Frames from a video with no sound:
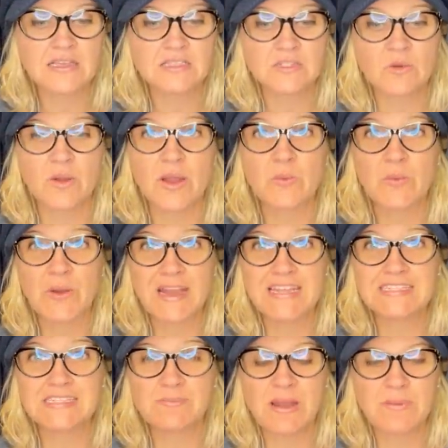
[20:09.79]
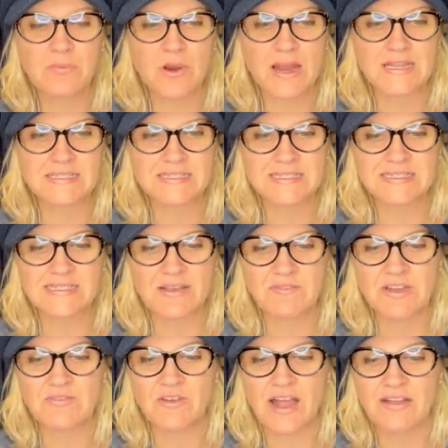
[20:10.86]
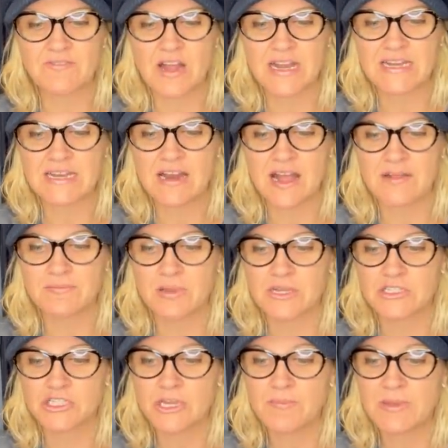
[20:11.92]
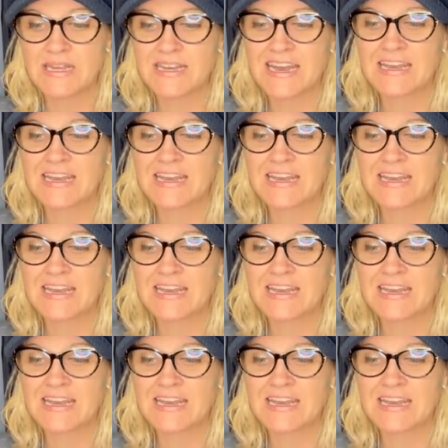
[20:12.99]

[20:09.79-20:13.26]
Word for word: So I raised my price to seventy-five ninety-nine plus shipping,